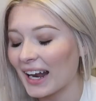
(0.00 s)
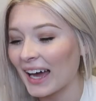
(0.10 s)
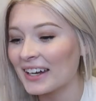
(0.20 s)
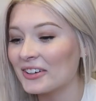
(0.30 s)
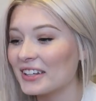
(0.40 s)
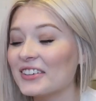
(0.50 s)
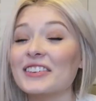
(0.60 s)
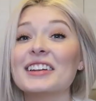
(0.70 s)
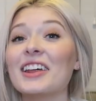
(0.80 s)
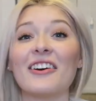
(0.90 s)
I don't
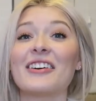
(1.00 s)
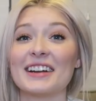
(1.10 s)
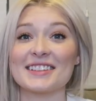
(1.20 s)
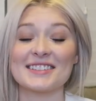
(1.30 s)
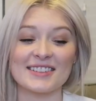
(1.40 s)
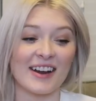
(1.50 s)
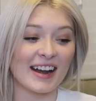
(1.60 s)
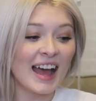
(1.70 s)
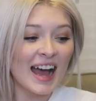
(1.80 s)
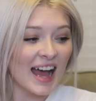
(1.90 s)
even know where to
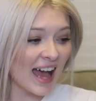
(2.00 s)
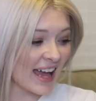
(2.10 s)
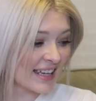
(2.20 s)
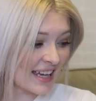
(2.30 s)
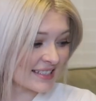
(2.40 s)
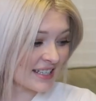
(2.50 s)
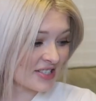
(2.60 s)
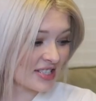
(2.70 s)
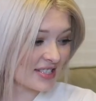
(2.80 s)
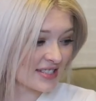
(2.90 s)
start. I guess I
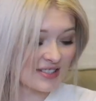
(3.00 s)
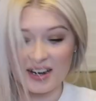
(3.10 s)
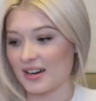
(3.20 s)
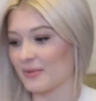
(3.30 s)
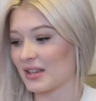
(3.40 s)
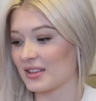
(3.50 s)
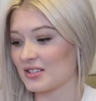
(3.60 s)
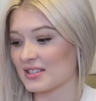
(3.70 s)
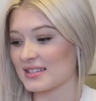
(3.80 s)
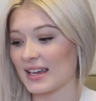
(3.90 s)
should start with
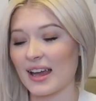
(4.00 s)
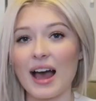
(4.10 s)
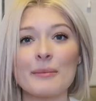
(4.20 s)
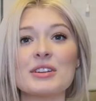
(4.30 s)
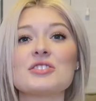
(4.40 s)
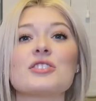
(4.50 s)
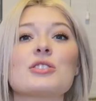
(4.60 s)
just like, I'm gonna show